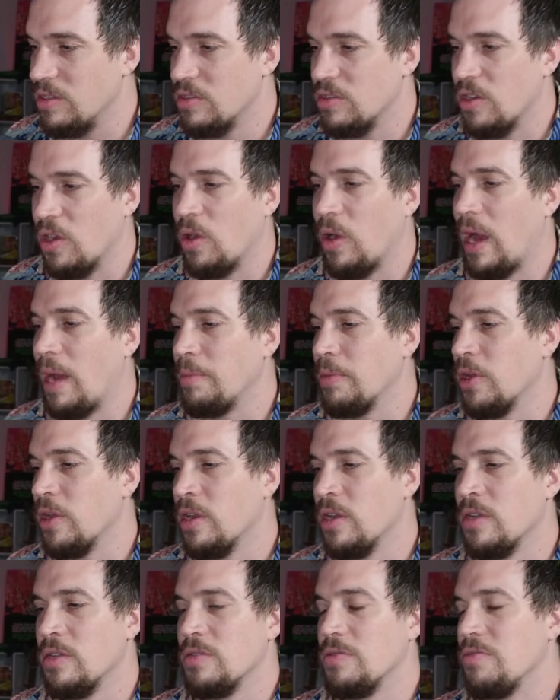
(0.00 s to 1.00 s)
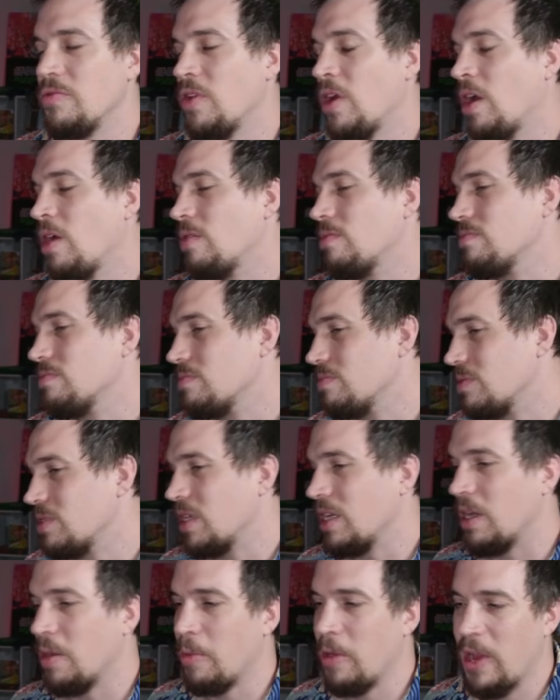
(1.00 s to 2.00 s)
So I'm gonna not
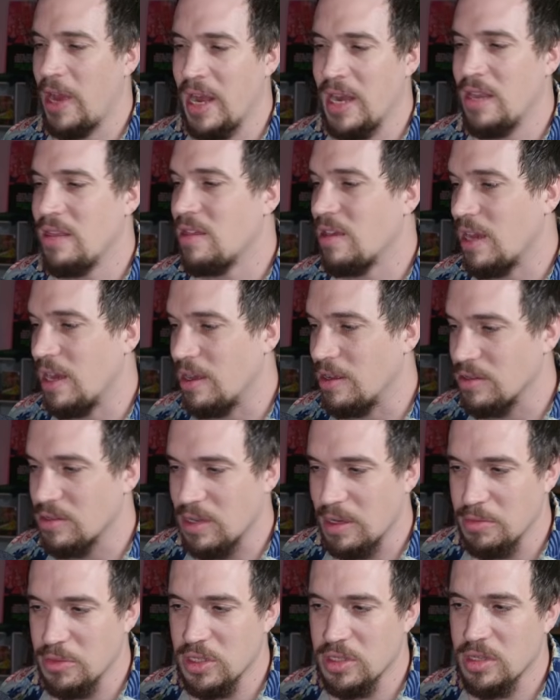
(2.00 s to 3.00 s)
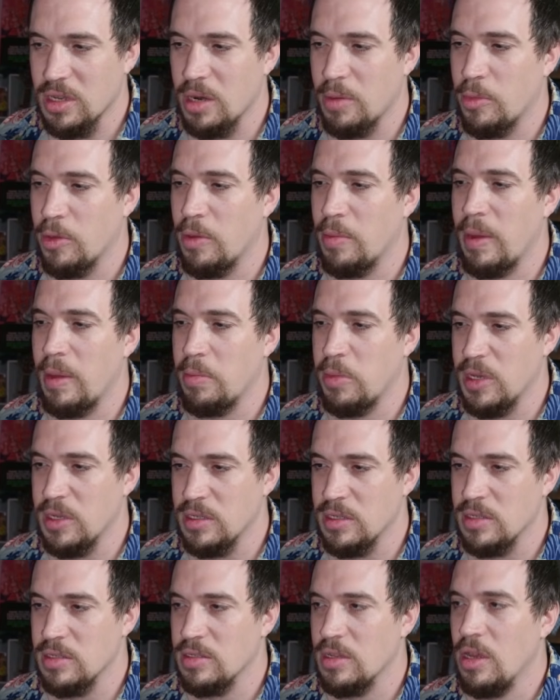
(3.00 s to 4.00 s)
think about anything else. I'm just gonna put my
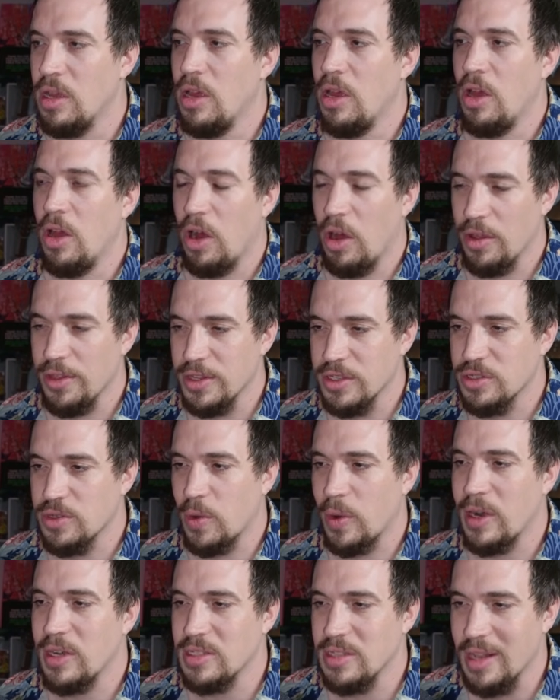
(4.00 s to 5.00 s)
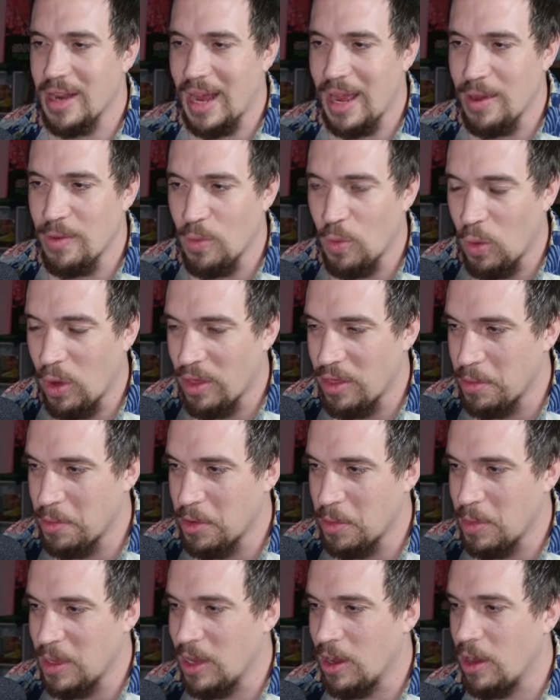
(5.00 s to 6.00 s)
pieces on the squares that I want them
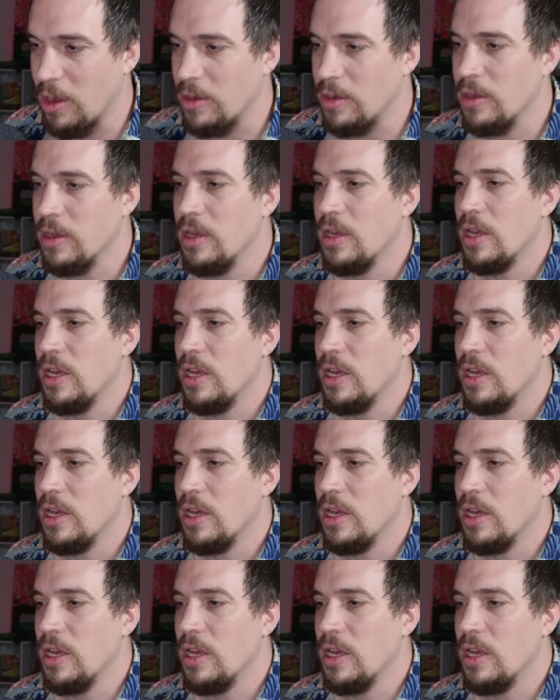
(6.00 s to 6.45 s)
to be on.